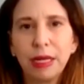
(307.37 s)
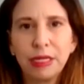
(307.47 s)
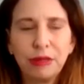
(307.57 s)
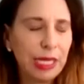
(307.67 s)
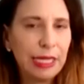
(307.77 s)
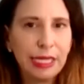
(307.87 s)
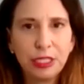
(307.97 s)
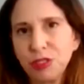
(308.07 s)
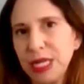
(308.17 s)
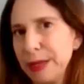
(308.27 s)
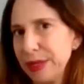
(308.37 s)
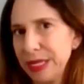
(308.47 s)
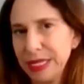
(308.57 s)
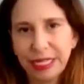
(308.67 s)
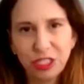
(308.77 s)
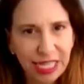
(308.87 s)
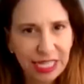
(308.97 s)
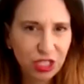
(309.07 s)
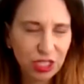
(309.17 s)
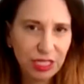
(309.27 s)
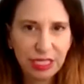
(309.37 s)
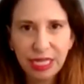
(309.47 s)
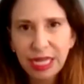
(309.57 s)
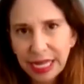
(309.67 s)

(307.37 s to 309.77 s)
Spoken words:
in entertainment, in education,